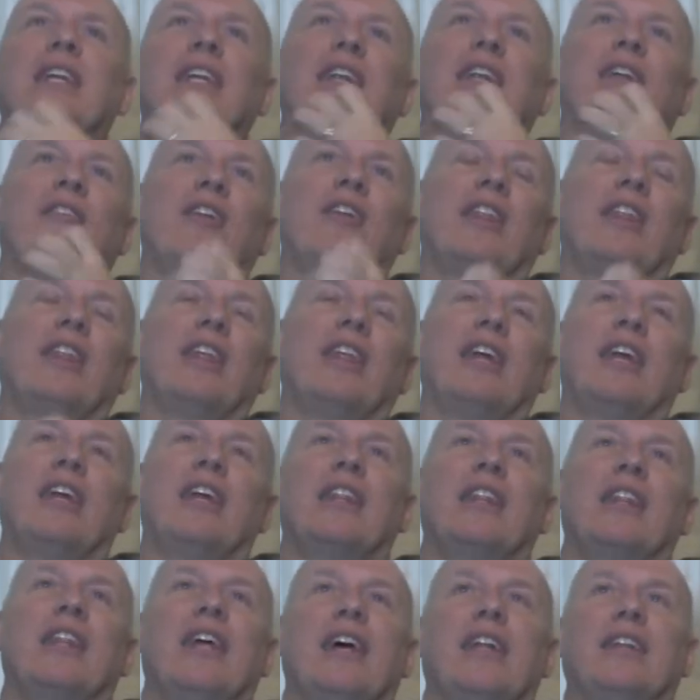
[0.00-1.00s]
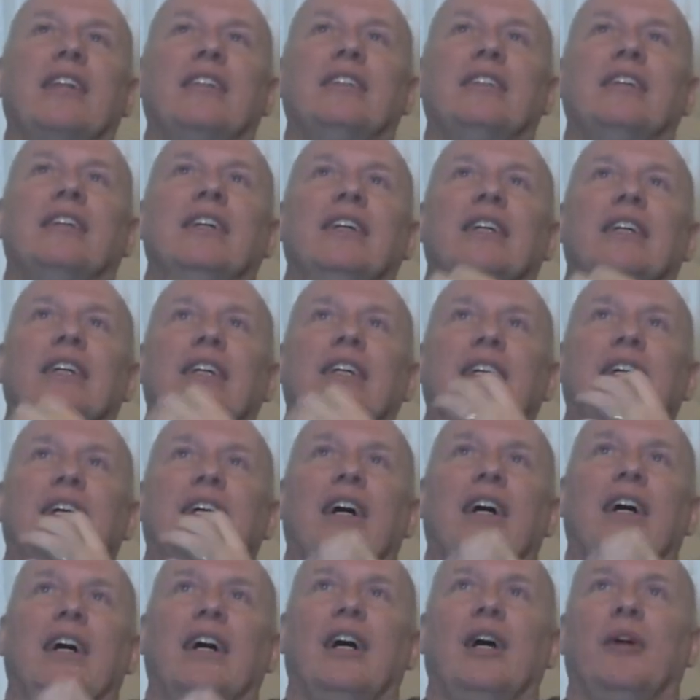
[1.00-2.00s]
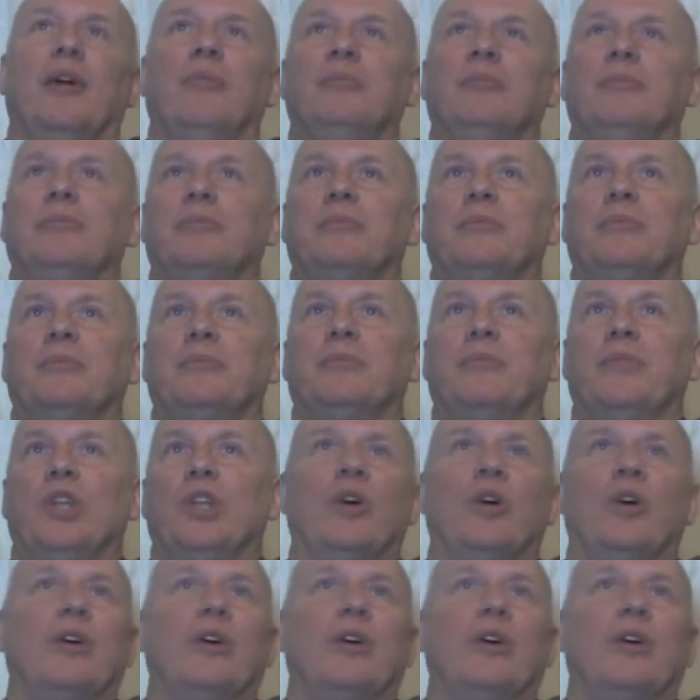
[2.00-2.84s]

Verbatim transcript: and everything that you know,